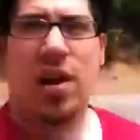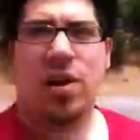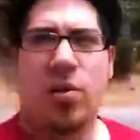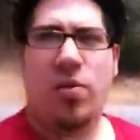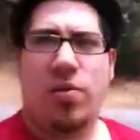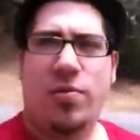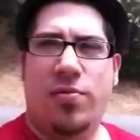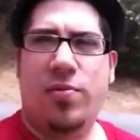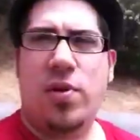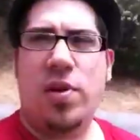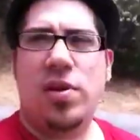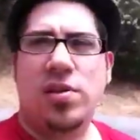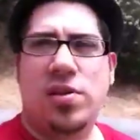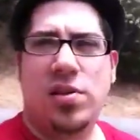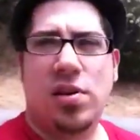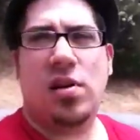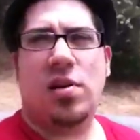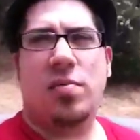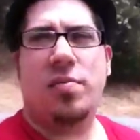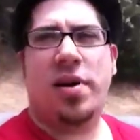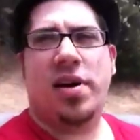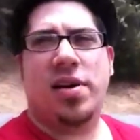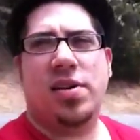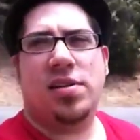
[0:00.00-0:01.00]
And what fronts
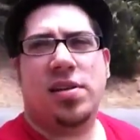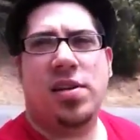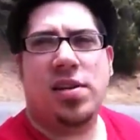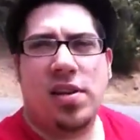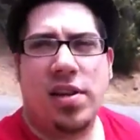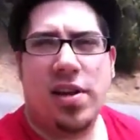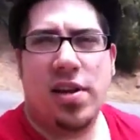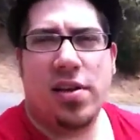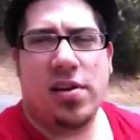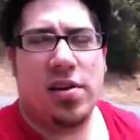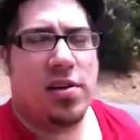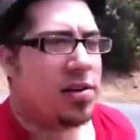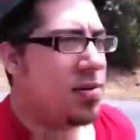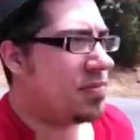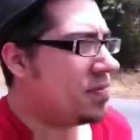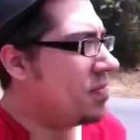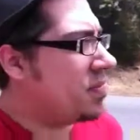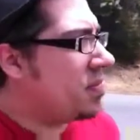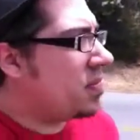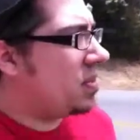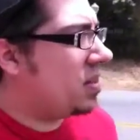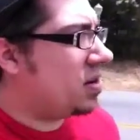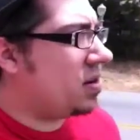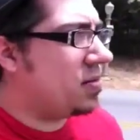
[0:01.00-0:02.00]
are, basically, they're
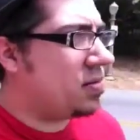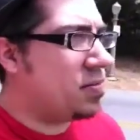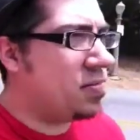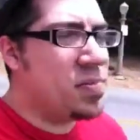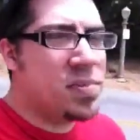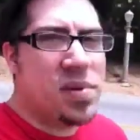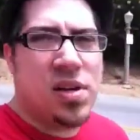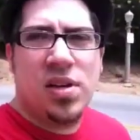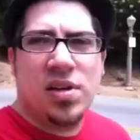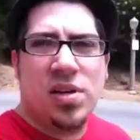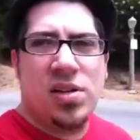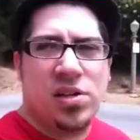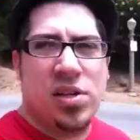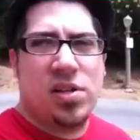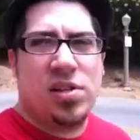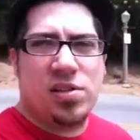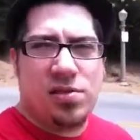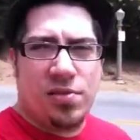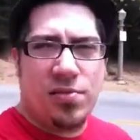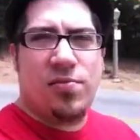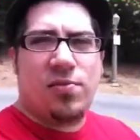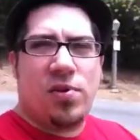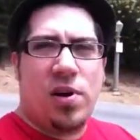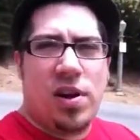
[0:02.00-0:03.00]
just
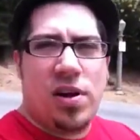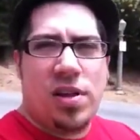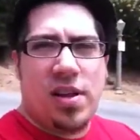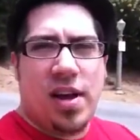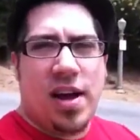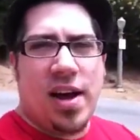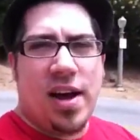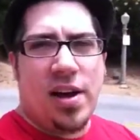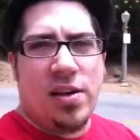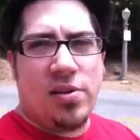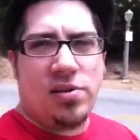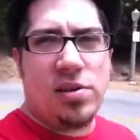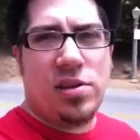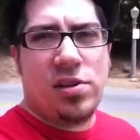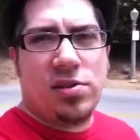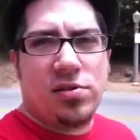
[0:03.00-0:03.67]
the front of the house.